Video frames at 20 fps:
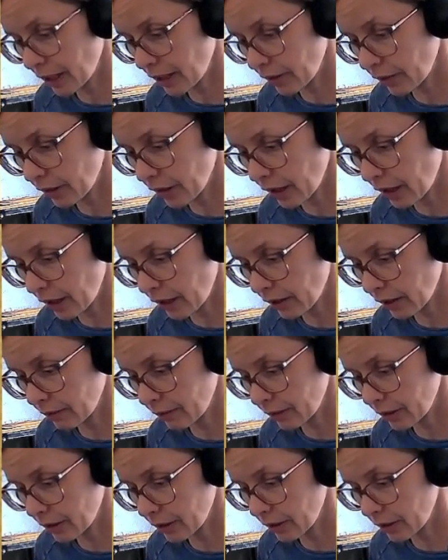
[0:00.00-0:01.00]
there. I'm
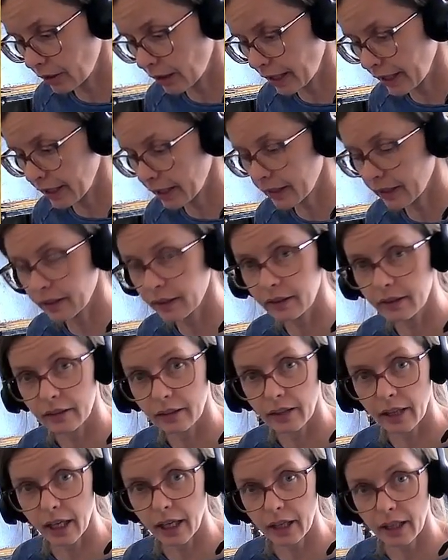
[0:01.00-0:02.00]
going to lighten
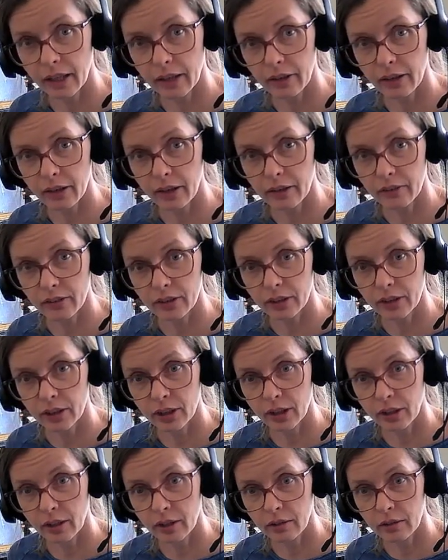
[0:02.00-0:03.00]
that area of
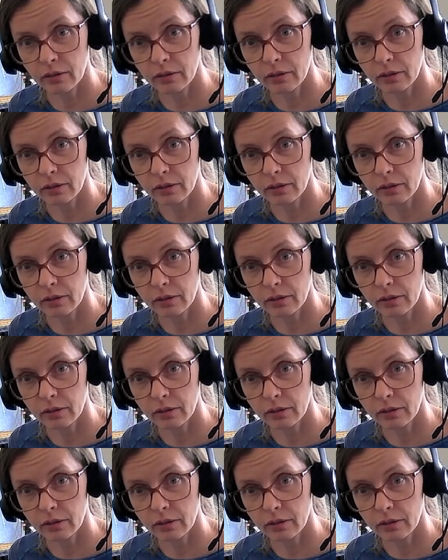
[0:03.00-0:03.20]
snow.